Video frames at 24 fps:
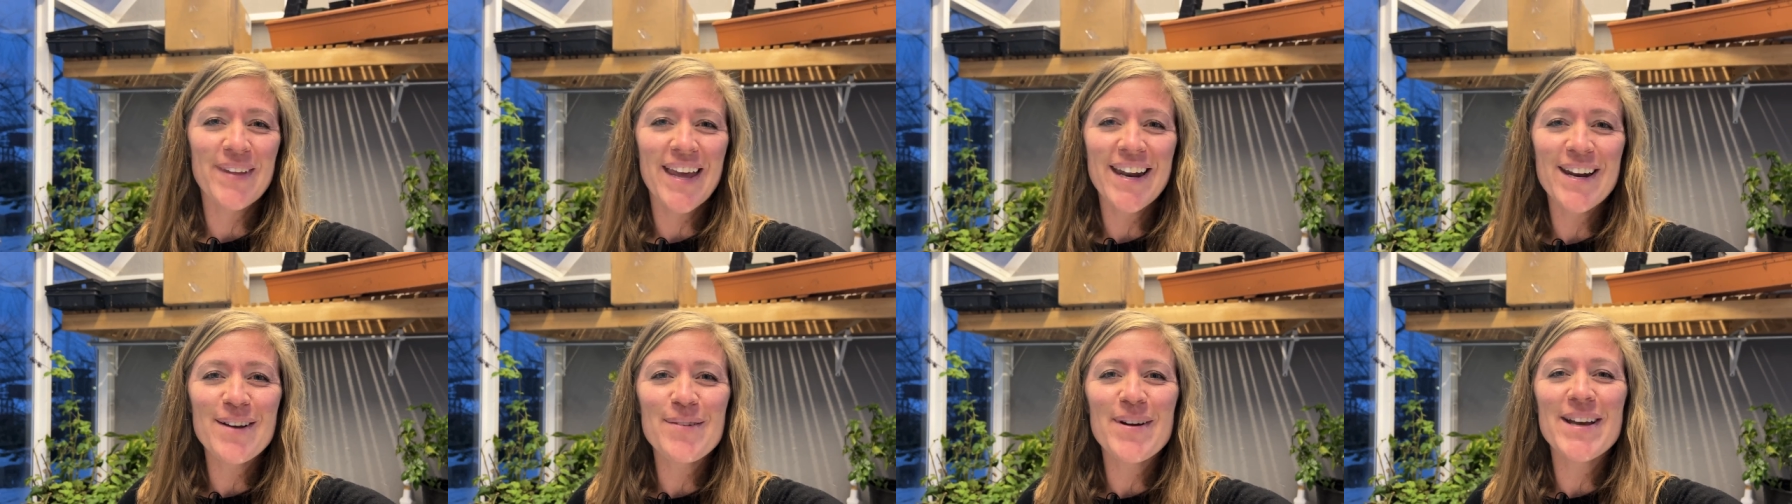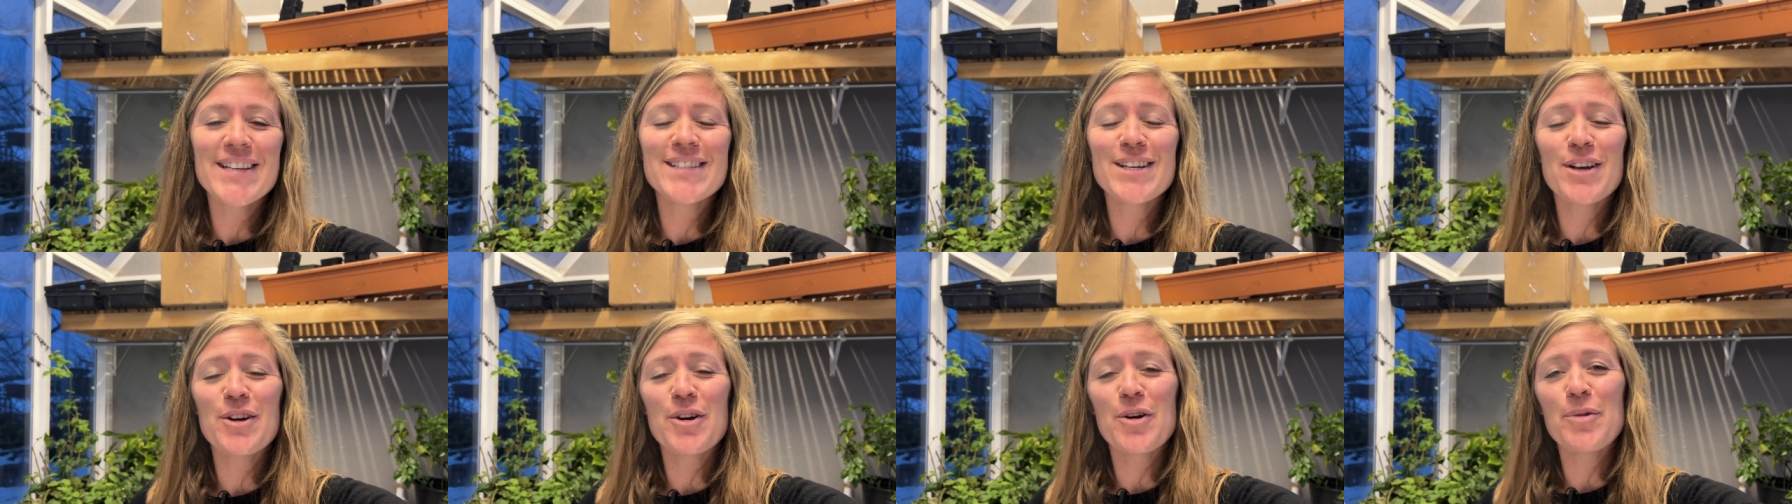
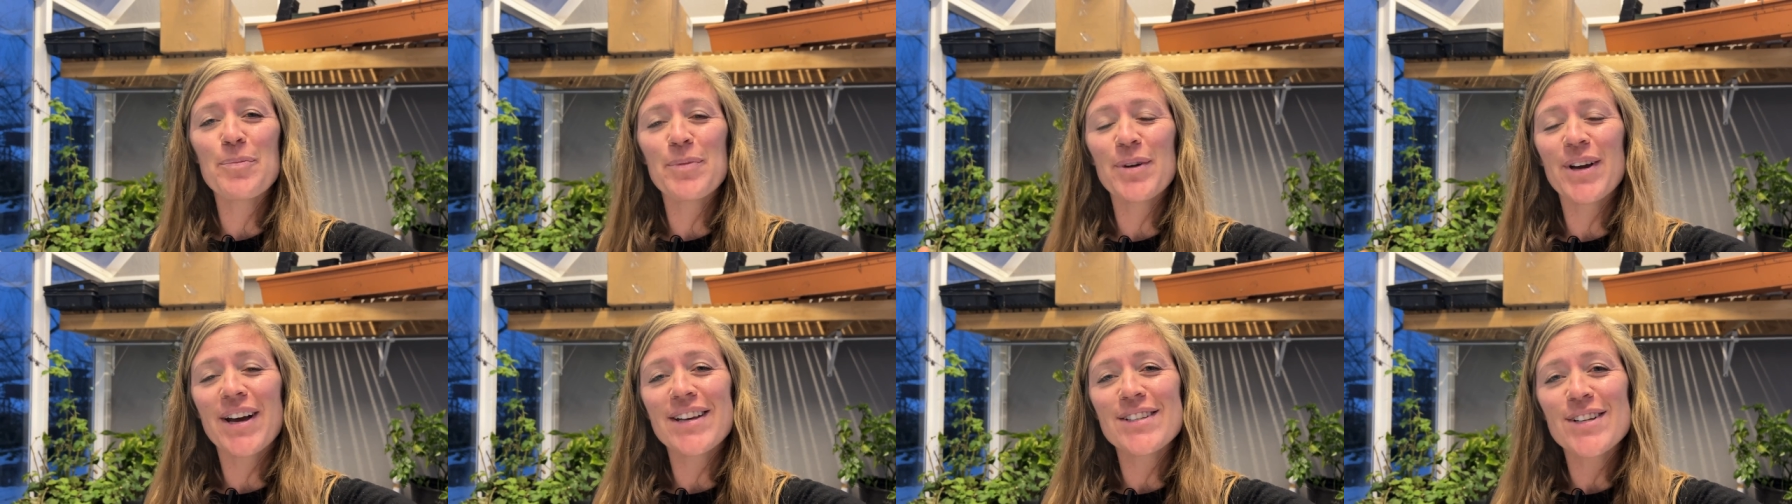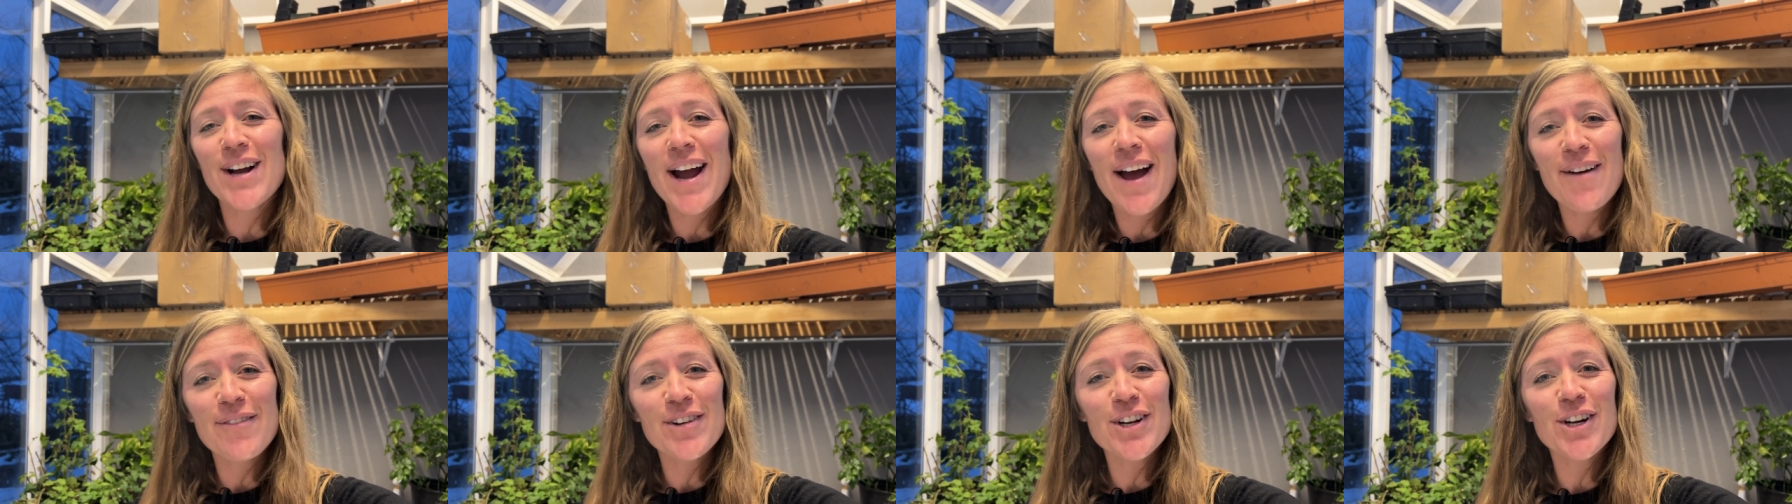Anyways, I hope you guys
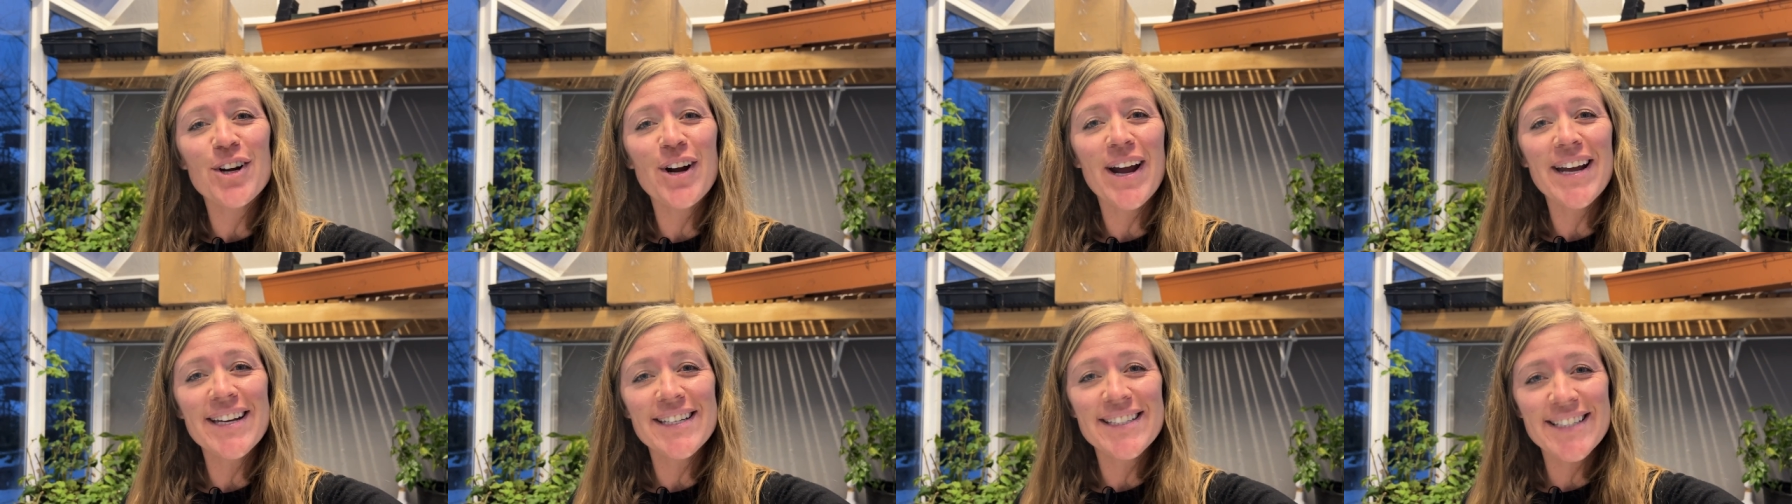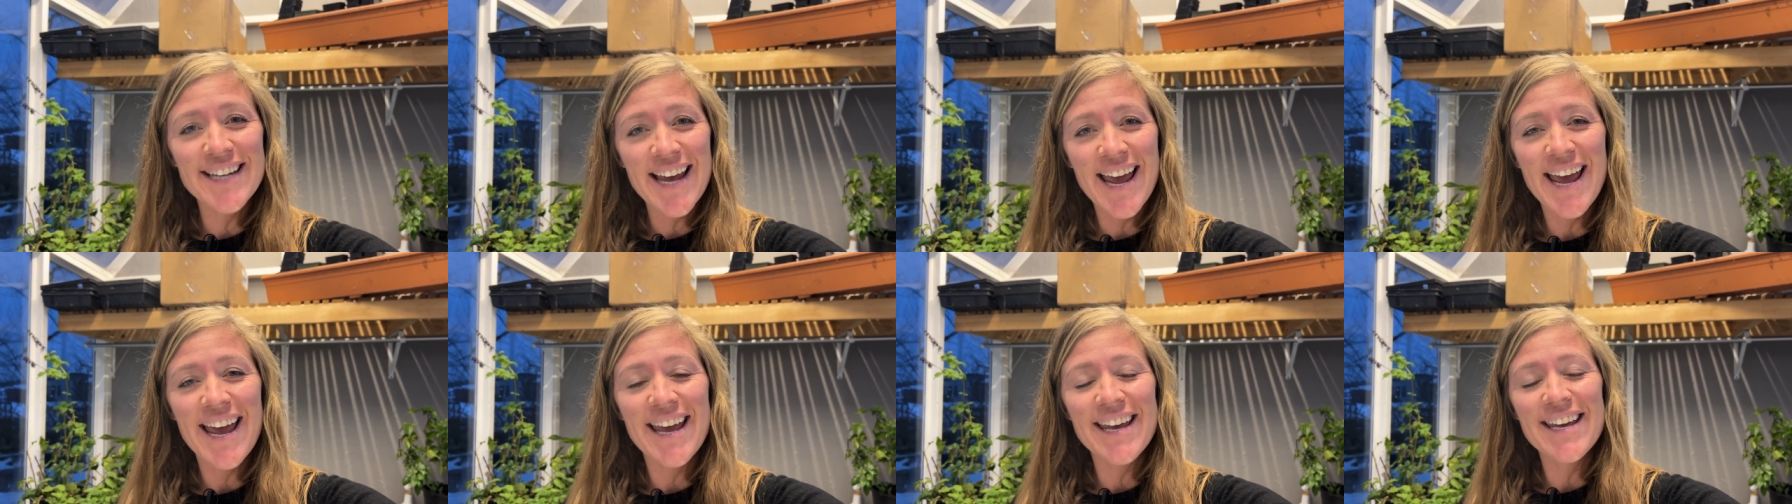are having a great
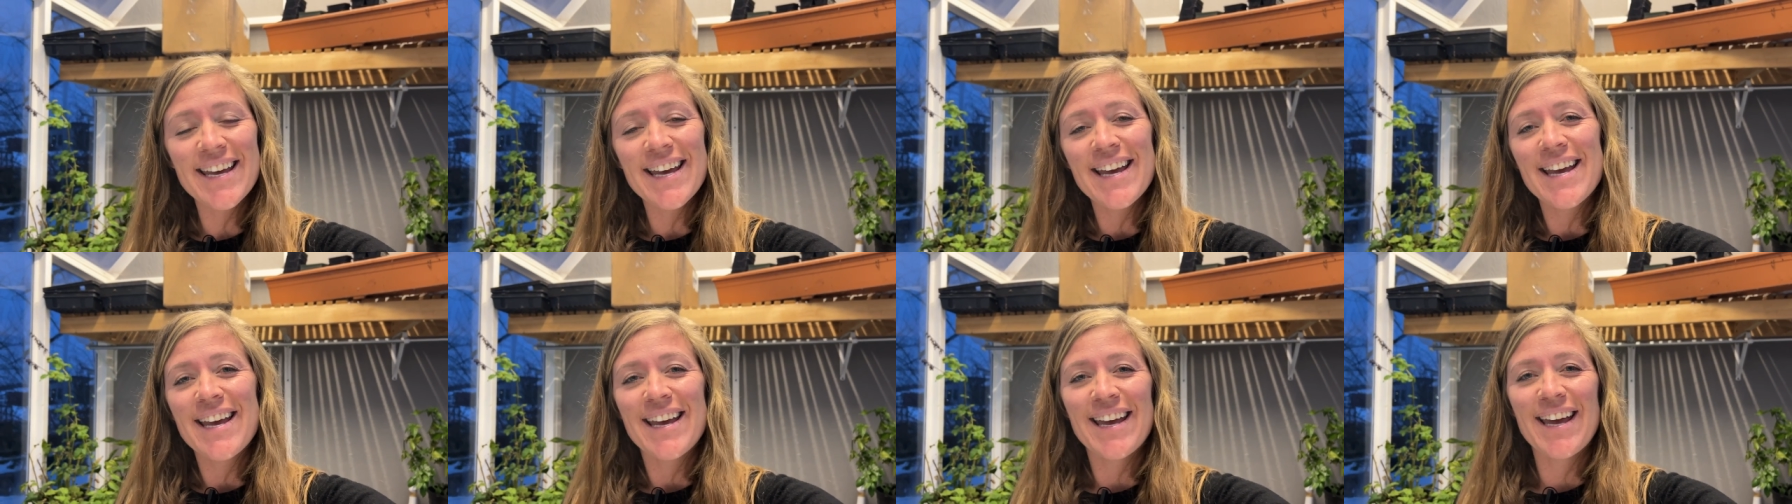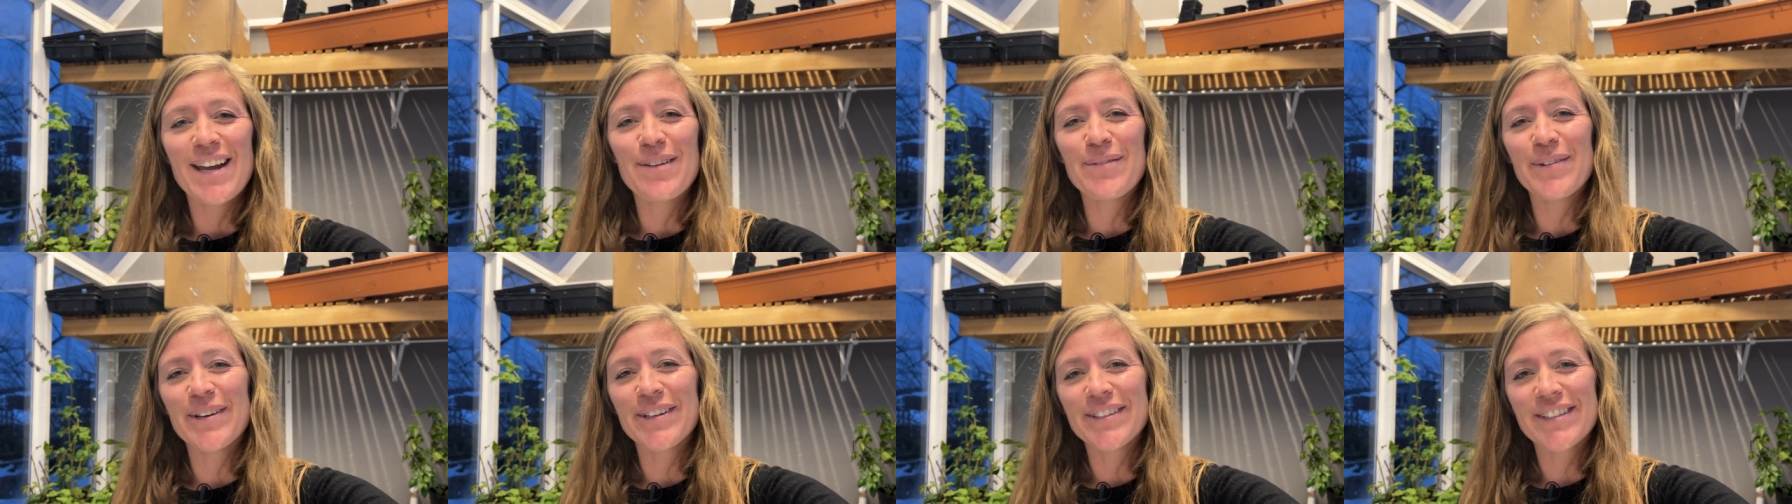day
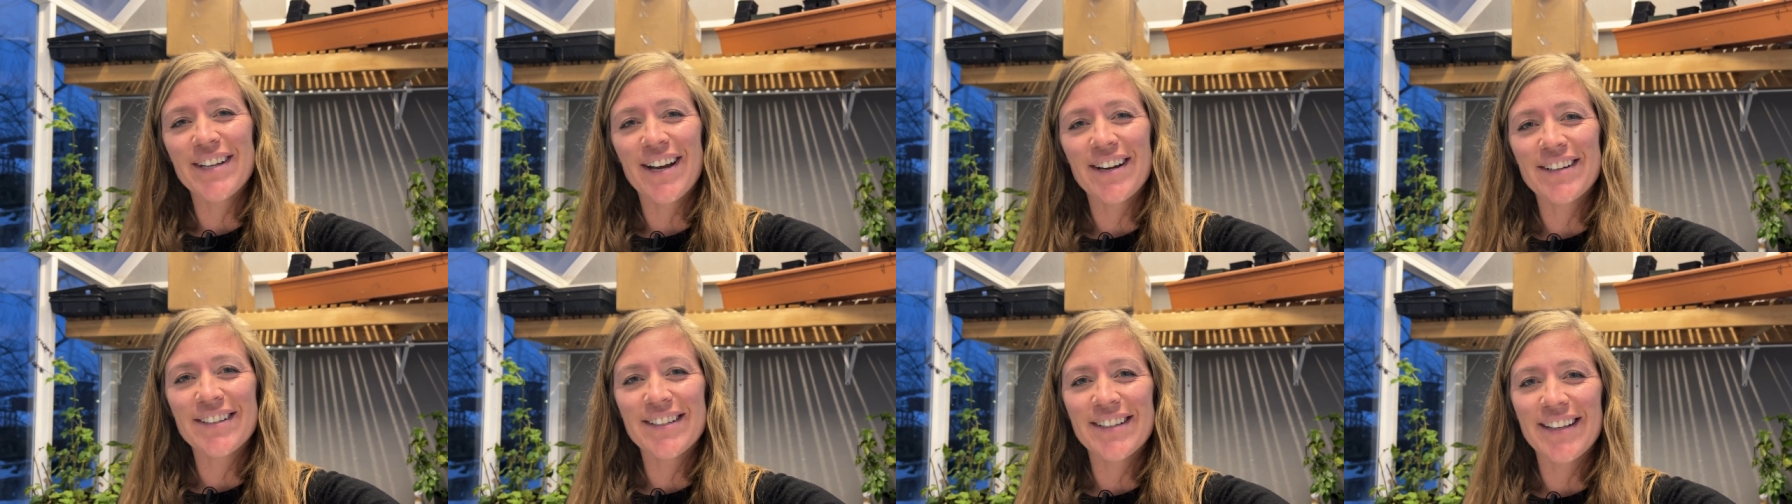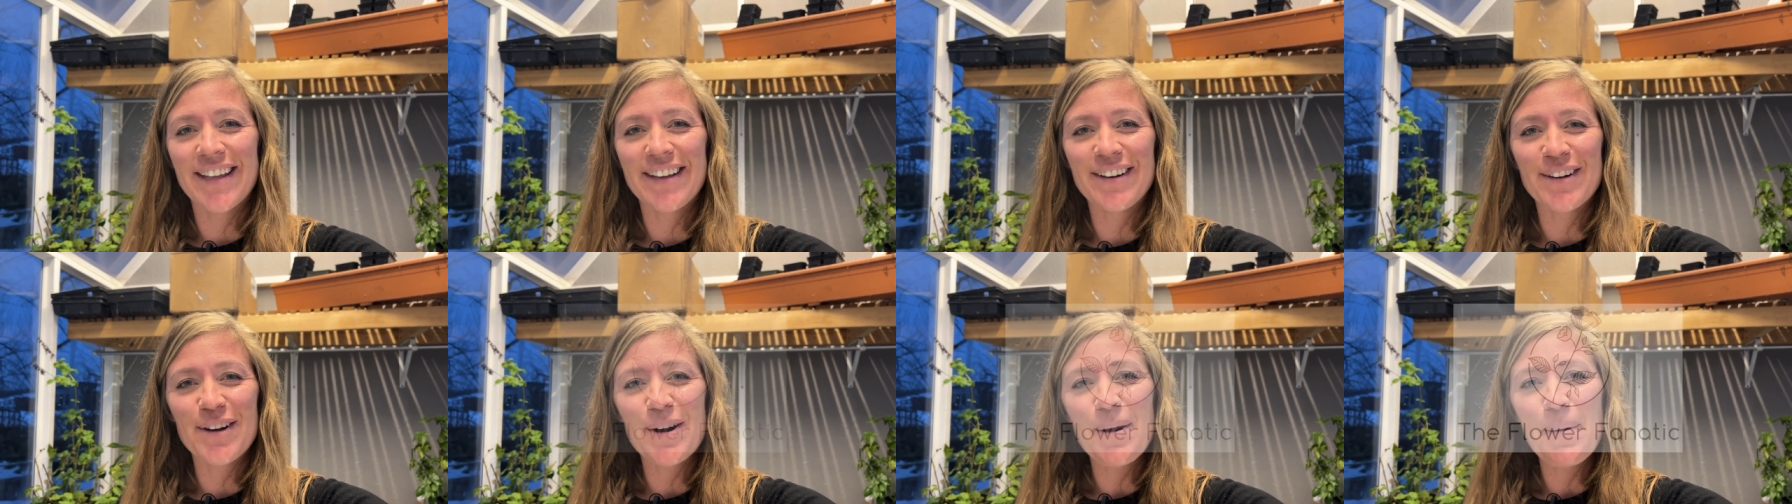and we'll talk to
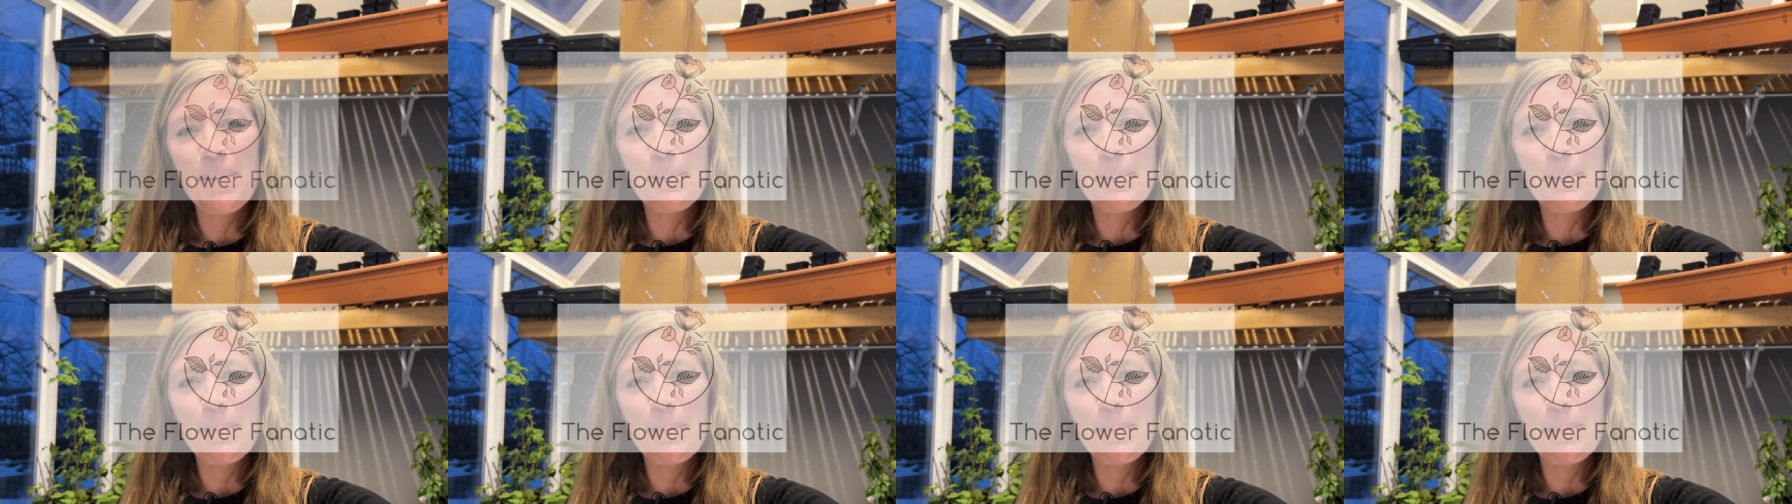you later.